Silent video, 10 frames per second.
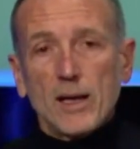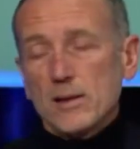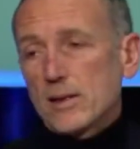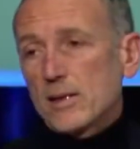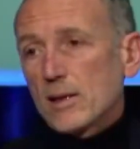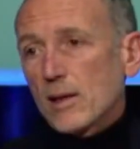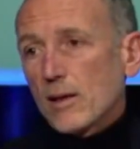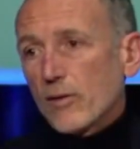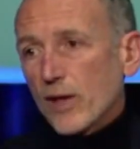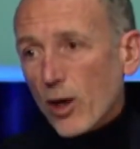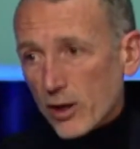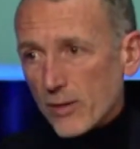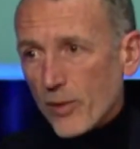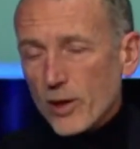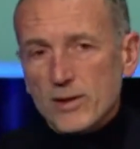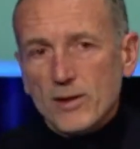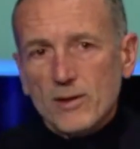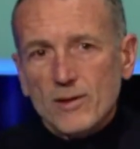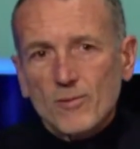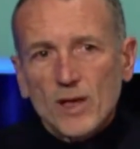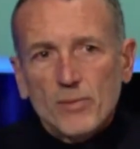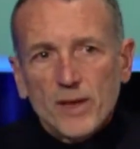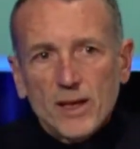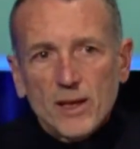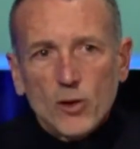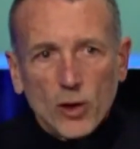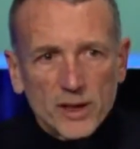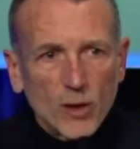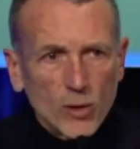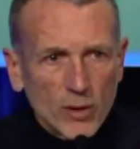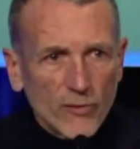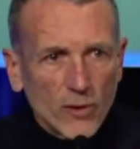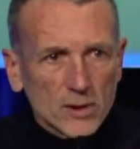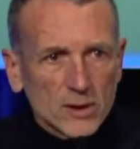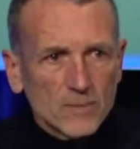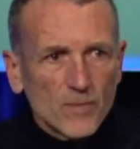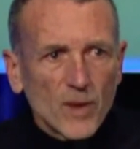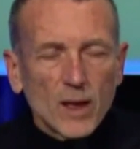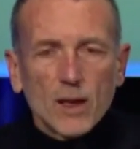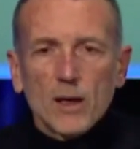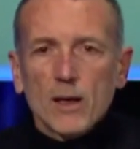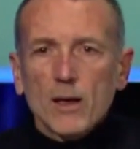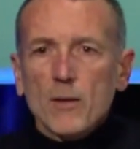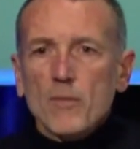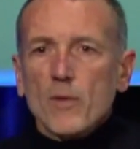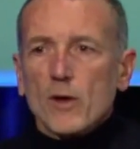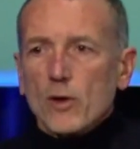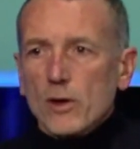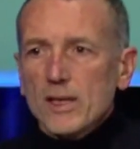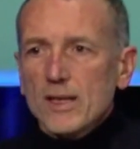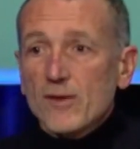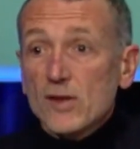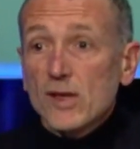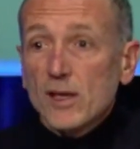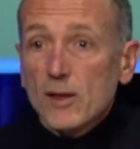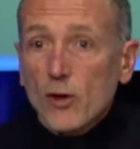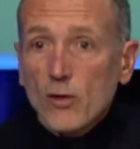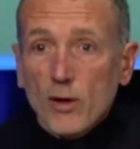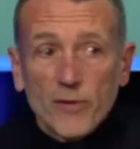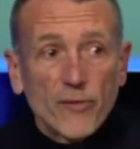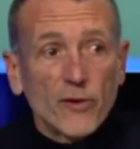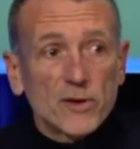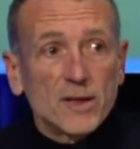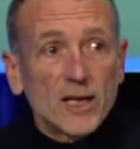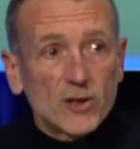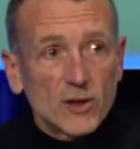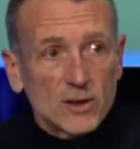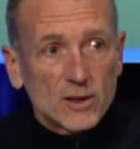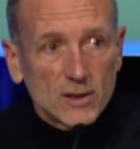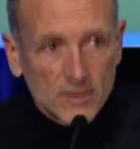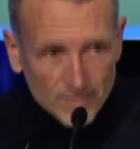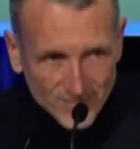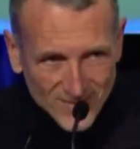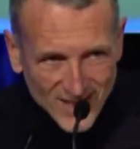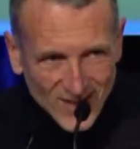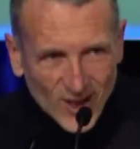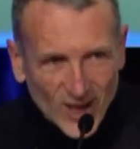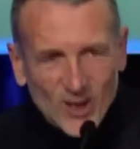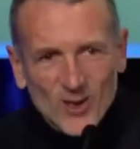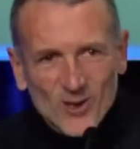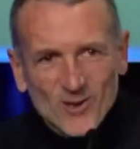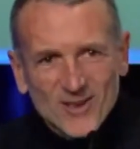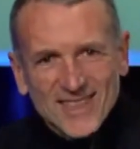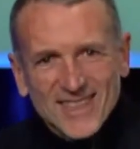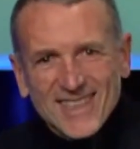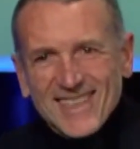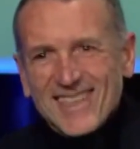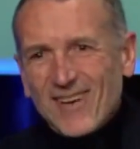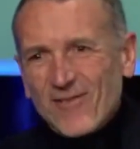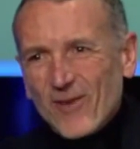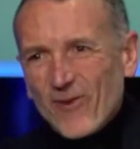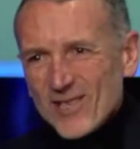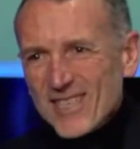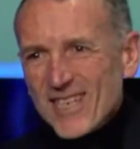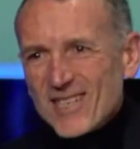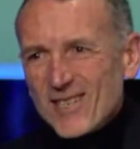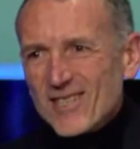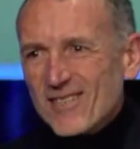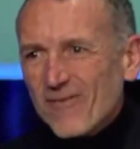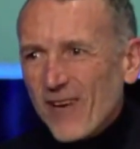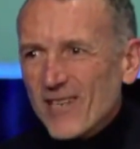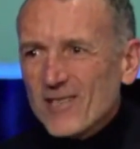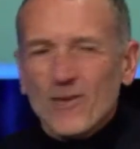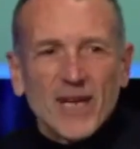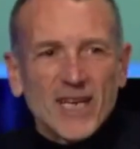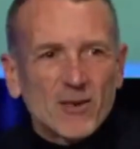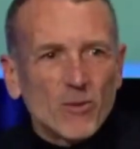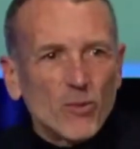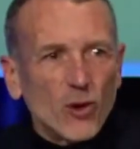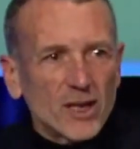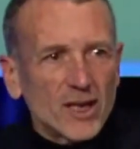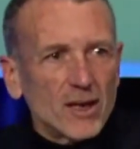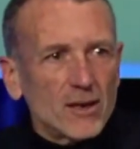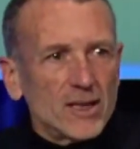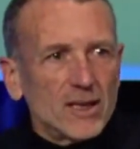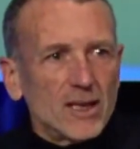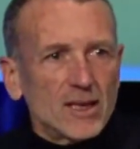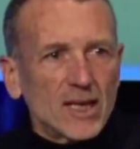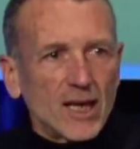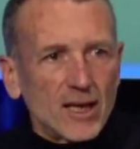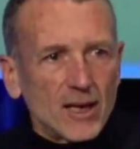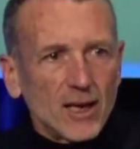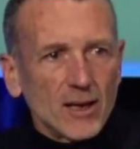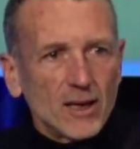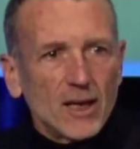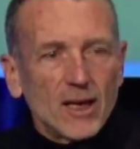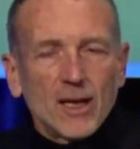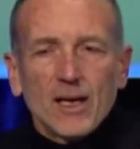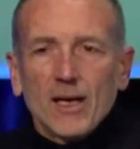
And the other person will be Gordy Hungerford. Gordy is the CEO of the First Nations, thank you, of the First Nations Financial Management Board here in Canada.